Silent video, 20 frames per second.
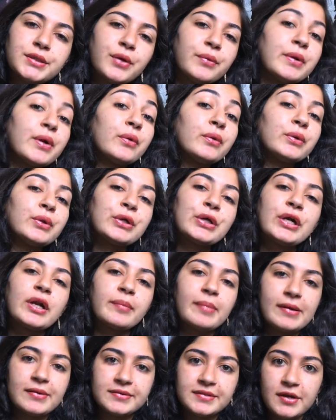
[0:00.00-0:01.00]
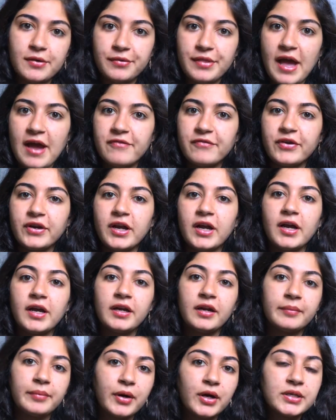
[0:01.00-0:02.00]
You know, we don't learn about South Africa
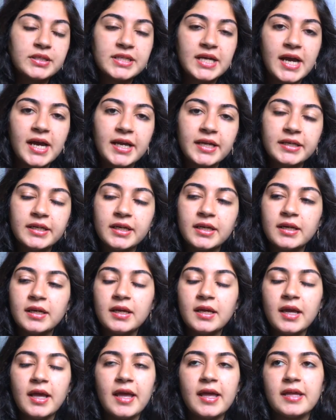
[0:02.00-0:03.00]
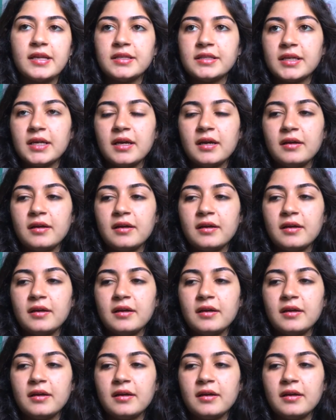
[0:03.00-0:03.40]
and apartheid and